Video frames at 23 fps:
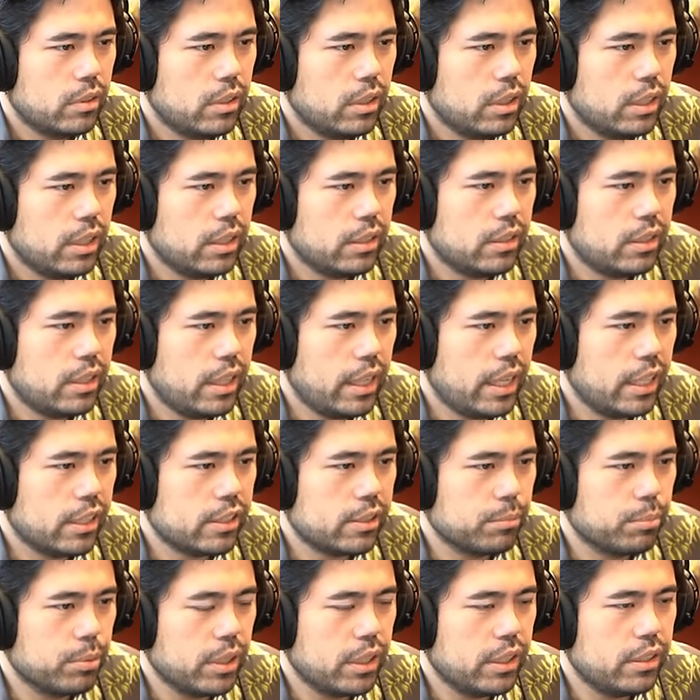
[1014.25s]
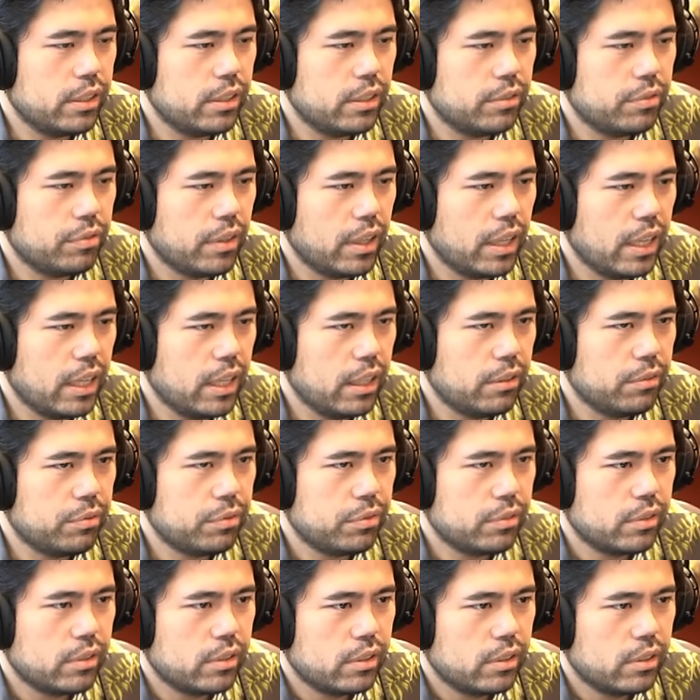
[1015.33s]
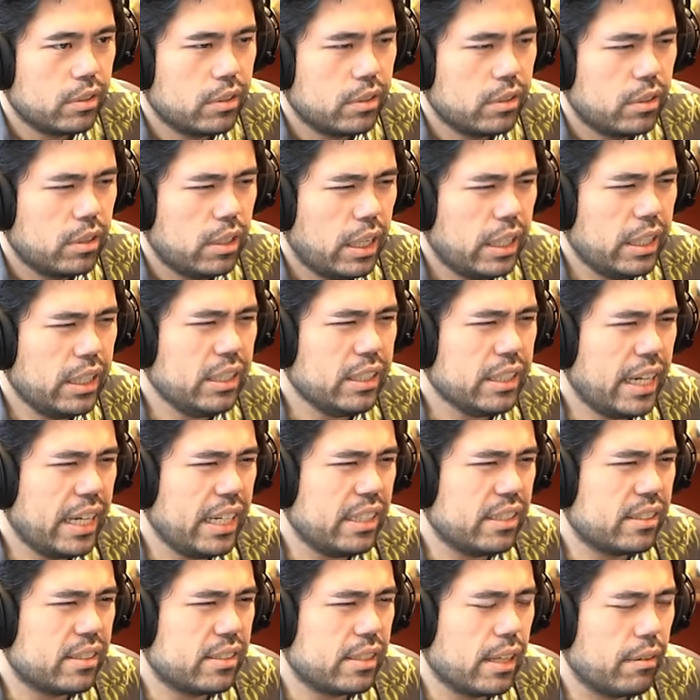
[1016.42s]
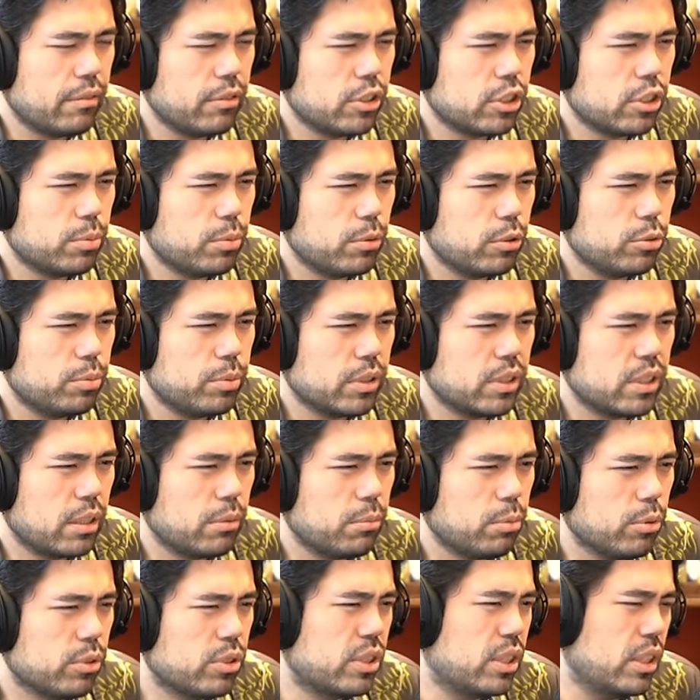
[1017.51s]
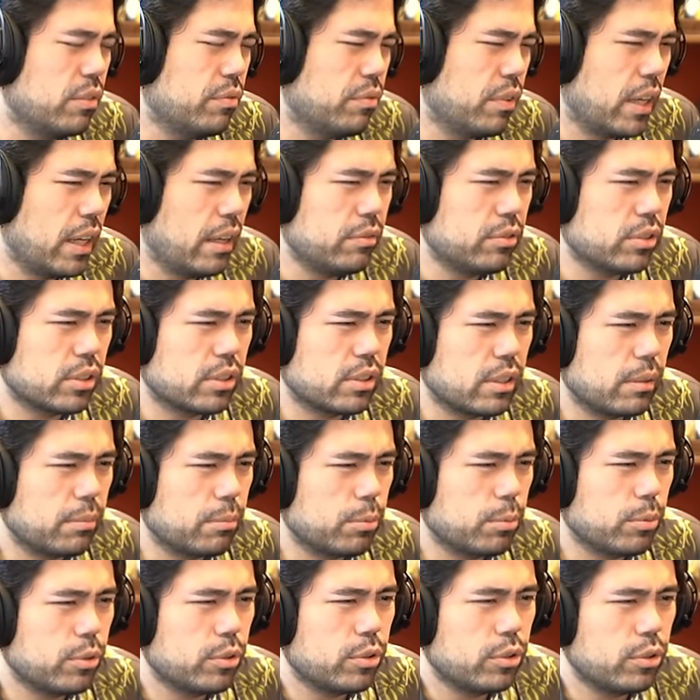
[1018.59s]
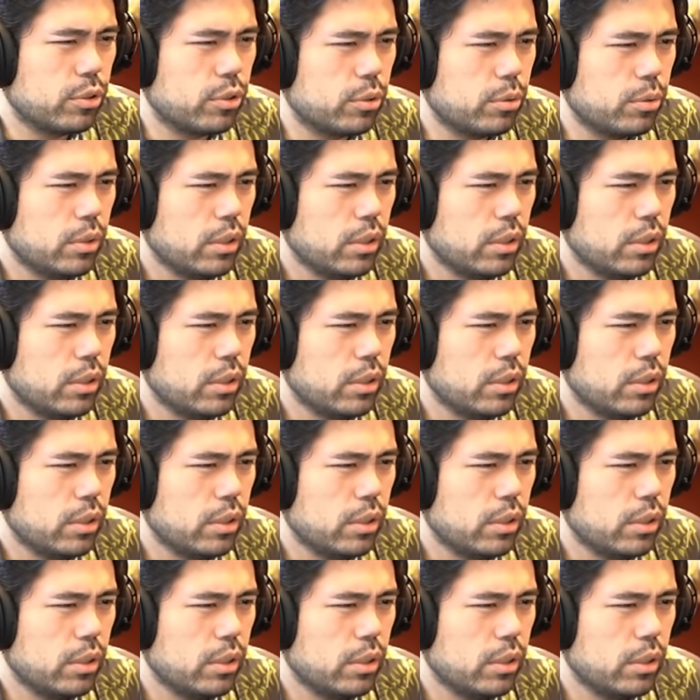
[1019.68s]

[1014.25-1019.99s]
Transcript: and takes and play d5 I think 97 is supposed to be acceptable c5 is acceptable too